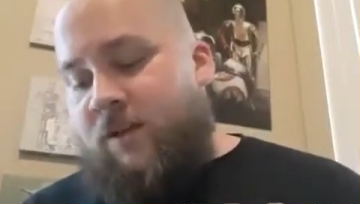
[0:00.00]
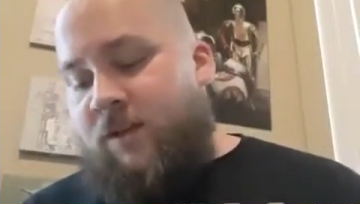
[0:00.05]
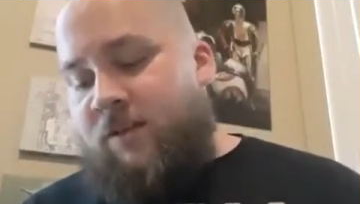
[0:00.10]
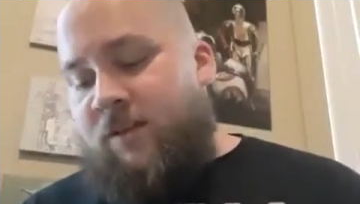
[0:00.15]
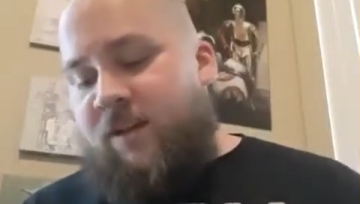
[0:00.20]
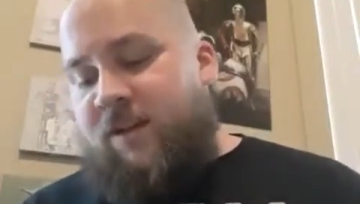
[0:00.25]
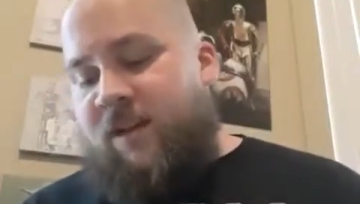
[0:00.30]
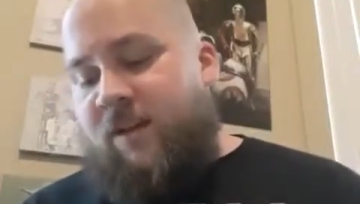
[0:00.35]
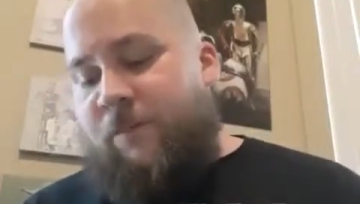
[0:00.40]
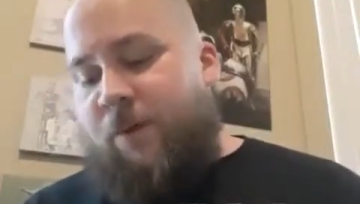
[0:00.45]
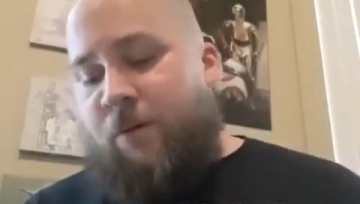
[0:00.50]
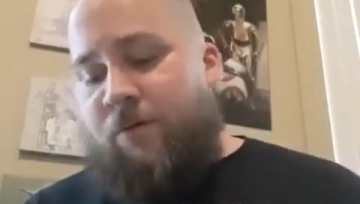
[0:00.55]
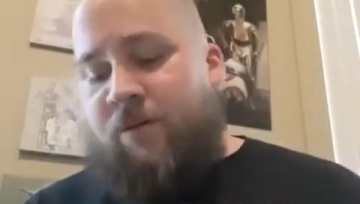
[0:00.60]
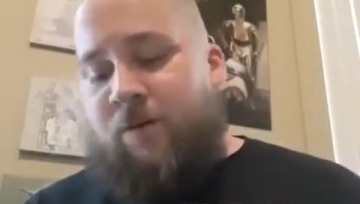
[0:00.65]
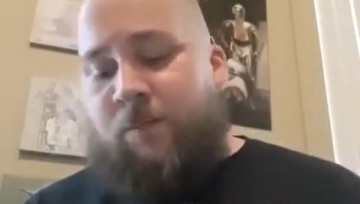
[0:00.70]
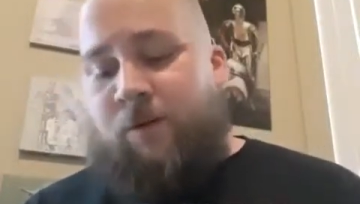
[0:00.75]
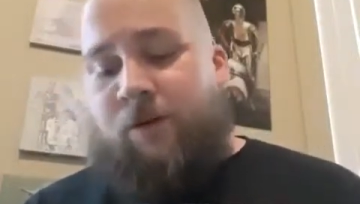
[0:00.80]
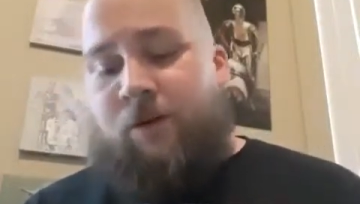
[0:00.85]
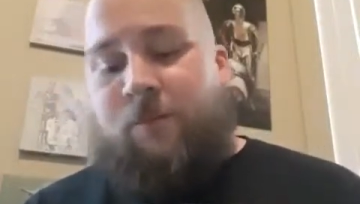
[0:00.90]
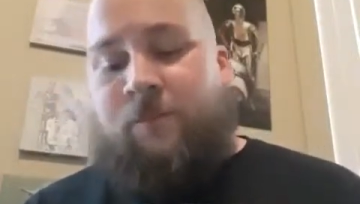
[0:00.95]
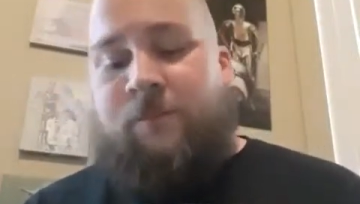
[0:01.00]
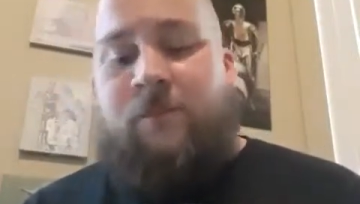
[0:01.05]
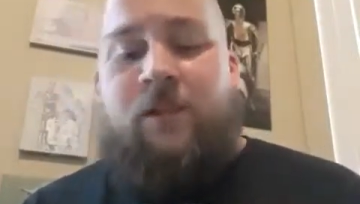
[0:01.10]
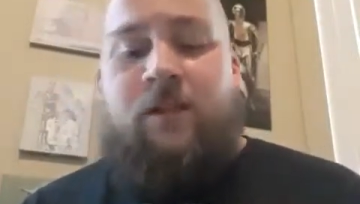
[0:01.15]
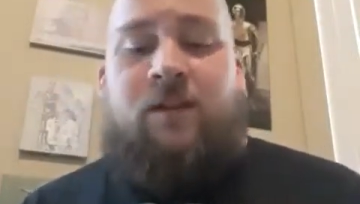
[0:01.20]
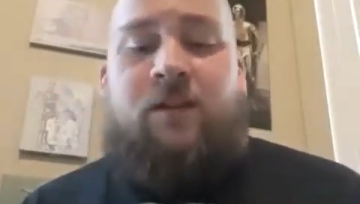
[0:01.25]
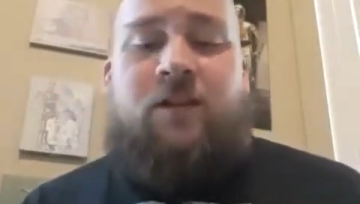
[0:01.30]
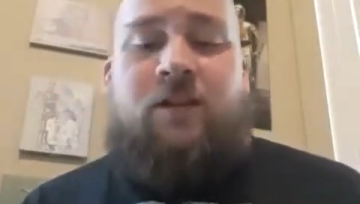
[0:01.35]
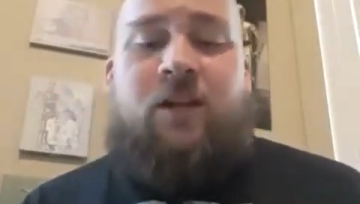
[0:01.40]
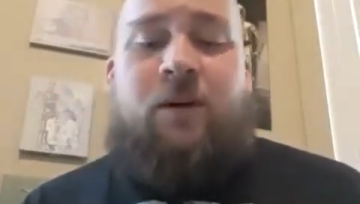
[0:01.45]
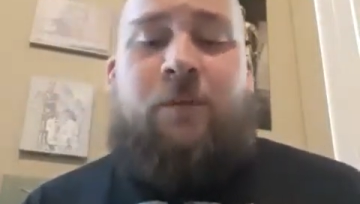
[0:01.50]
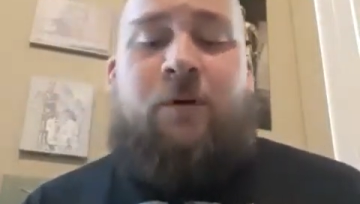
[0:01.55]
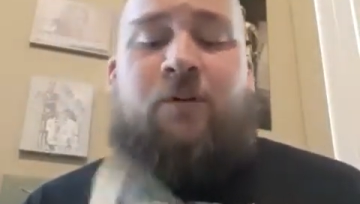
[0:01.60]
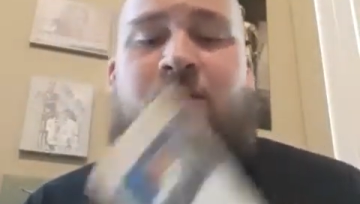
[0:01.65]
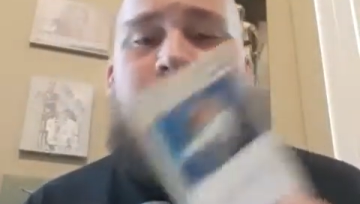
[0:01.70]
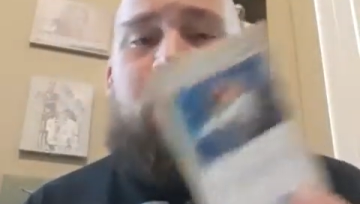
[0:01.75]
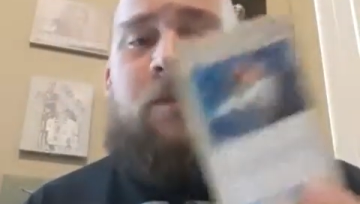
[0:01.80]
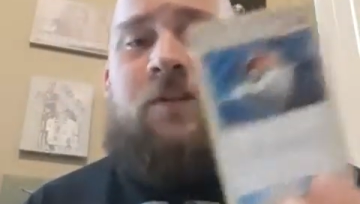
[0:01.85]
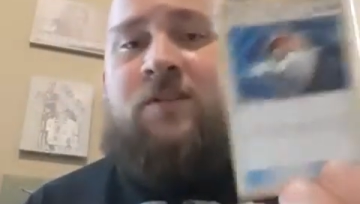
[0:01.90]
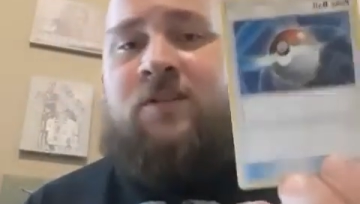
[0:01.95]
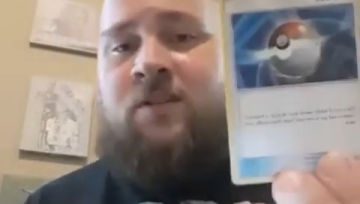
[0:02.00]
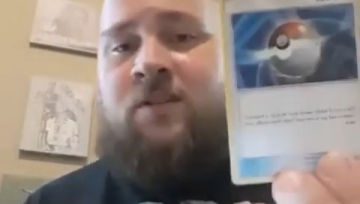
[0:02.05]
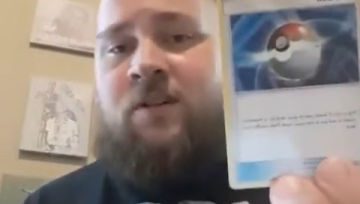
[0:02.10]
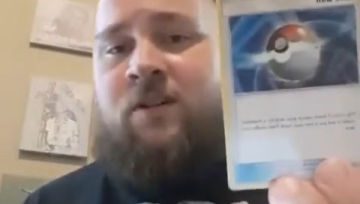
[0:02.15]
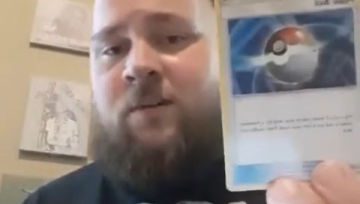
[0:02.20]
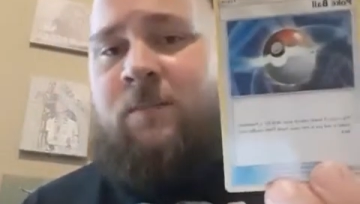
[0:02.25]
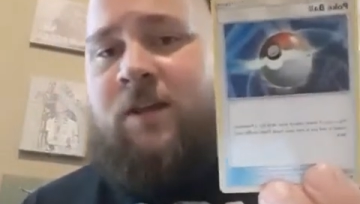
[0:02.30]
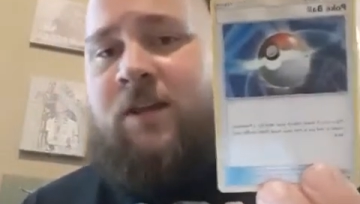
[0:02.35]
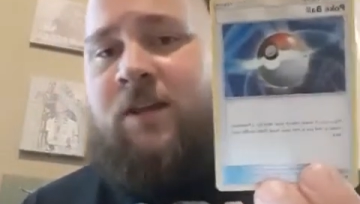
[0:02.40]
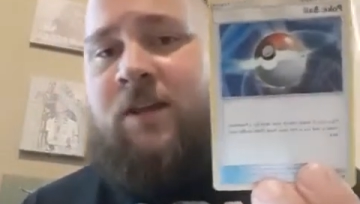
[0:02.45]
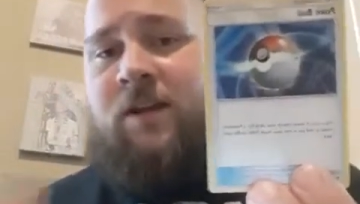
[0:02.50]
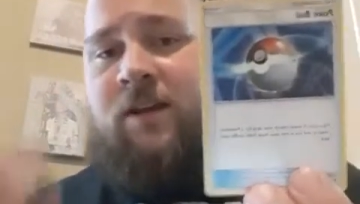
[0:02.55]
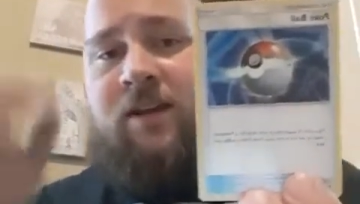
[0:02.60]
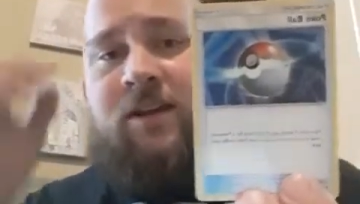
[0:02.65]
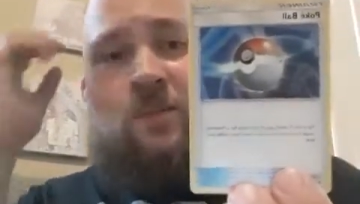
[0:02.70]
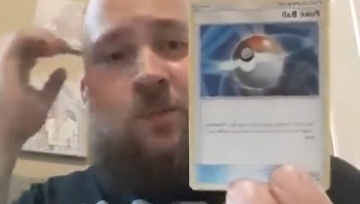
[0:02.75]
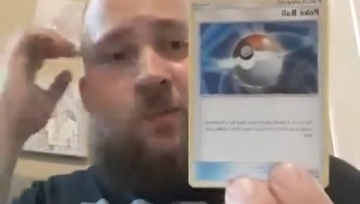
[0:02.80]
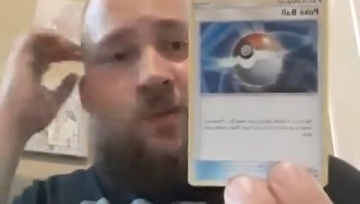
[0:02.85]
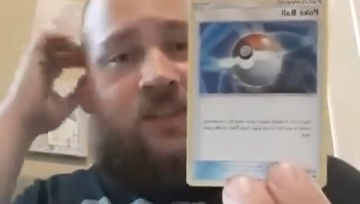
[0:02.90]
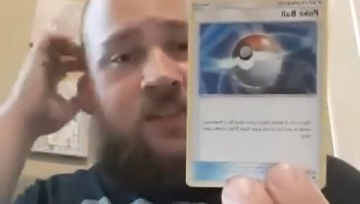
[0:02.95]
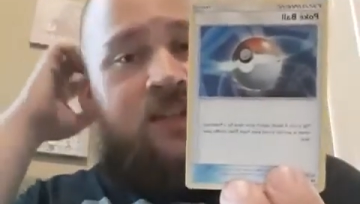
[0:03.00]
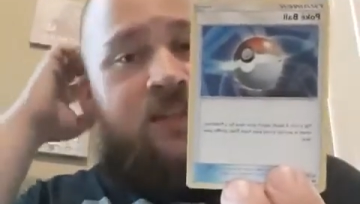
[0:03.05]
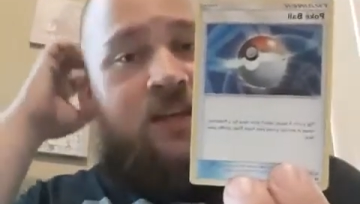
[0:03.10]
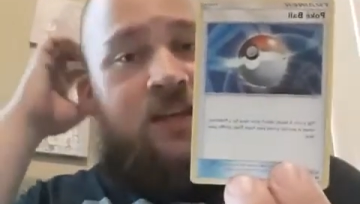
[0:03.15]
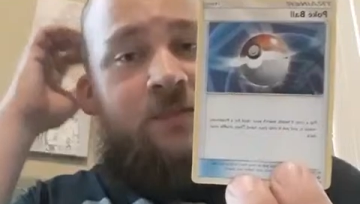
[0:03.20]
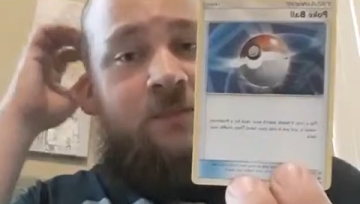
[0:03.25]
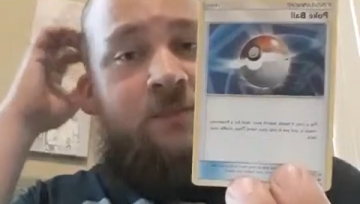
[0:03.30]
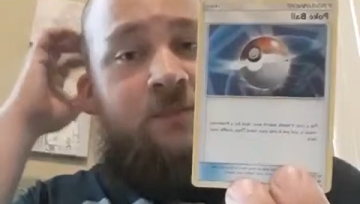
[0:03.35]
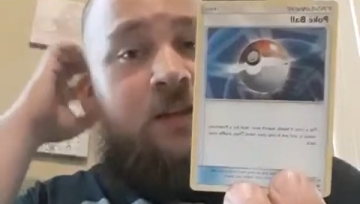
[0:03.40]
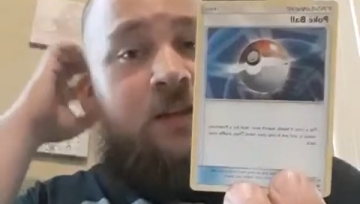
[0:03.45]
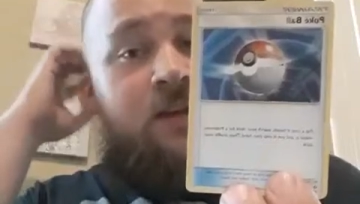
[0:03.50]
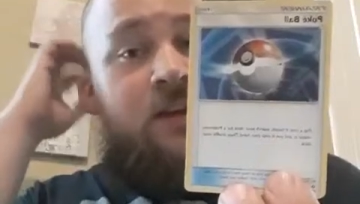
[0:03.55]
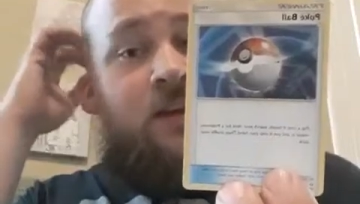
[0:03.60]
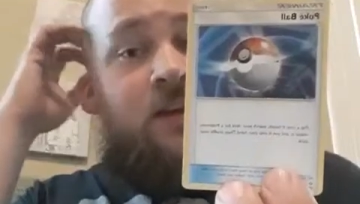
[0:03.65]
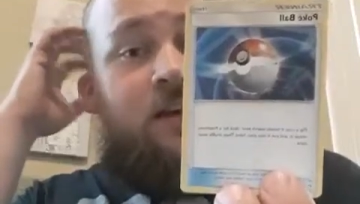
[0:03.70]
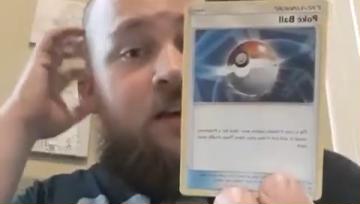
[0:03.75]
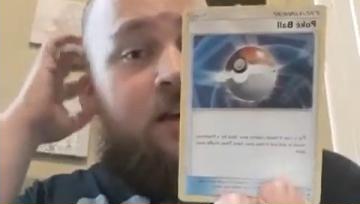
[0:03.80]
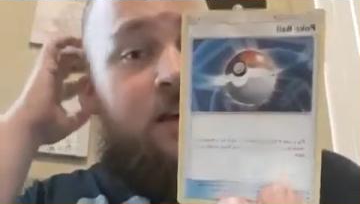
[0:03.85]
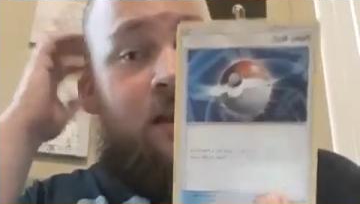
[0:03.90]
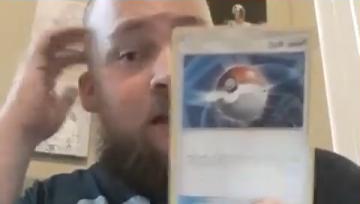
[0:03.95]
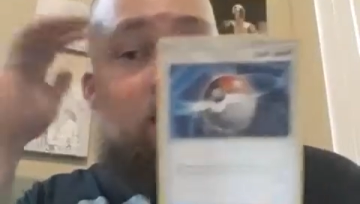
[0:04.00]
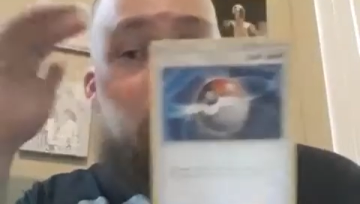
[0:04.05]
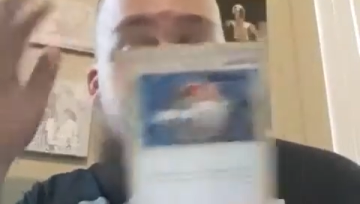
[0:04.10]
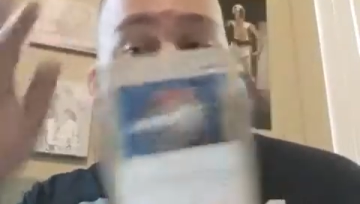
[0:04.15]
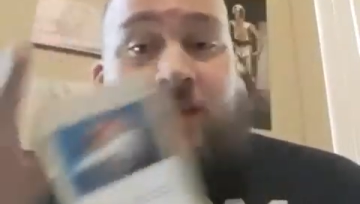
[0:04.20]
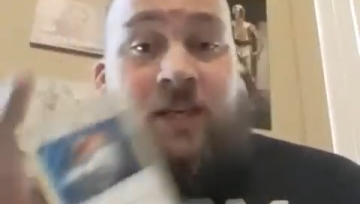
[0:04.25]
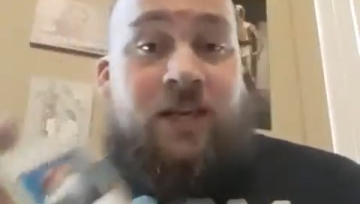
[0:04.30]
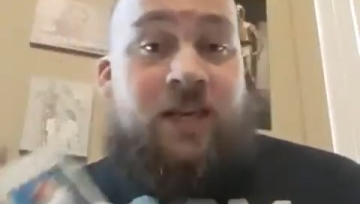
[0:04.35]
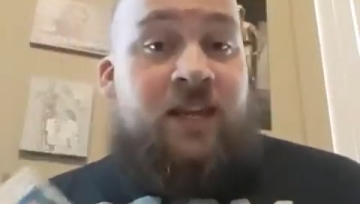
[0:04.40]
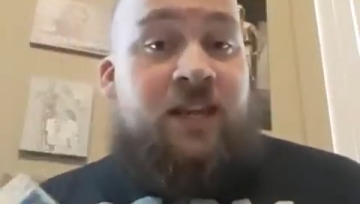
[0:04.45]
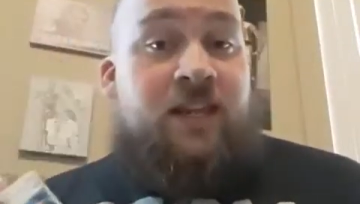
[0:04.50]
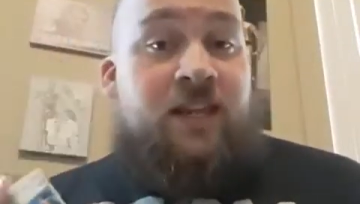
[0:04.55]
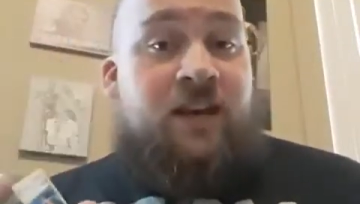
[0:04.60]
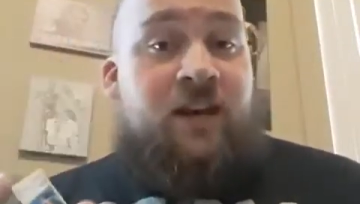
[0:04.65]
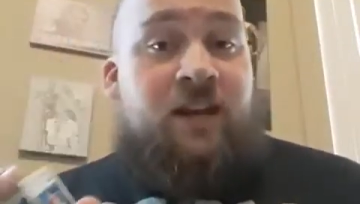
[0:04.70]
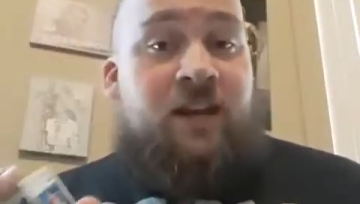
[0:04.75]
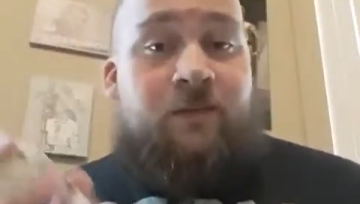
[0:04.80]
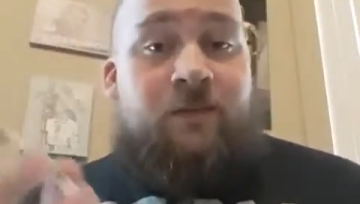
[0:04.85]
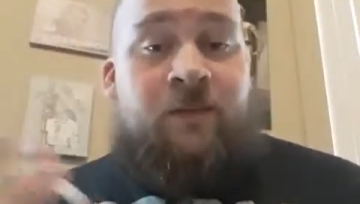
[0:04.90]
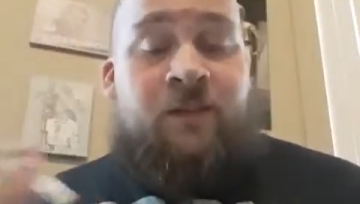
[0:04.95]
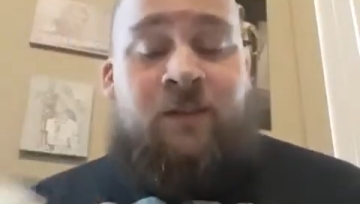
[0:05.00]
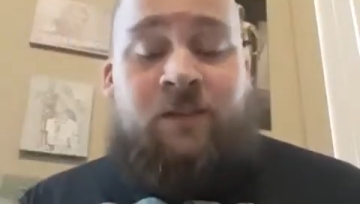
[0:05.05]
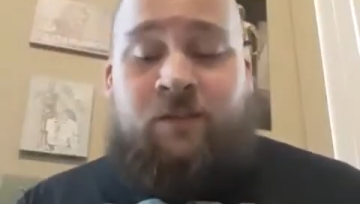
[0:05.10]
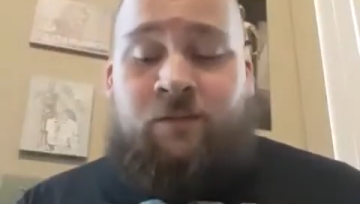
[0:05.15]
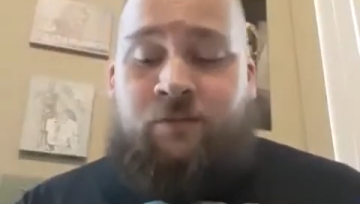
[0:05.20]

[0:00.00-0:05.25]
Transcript: Then you have Pokeball. Now Pokeball is good because once again, it can be any kind of.